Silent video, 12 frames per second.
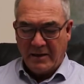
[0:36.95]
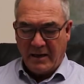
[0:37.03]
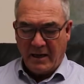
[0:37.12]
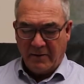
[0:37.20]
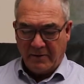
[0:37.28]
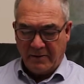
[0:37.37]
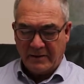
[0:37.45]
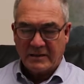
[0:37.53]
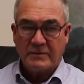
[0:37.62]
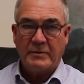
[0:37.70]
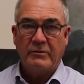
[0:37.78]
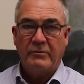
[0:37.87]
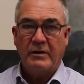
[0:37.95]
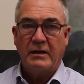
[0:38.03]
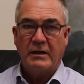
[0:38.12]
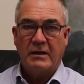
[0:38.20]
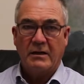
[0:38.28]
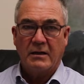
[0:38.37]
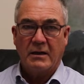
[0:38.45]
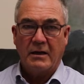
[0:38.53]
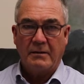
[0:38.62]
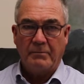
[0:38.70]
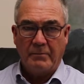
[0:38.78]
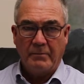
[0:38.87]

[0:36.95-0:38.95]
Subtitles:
Now, this has been really a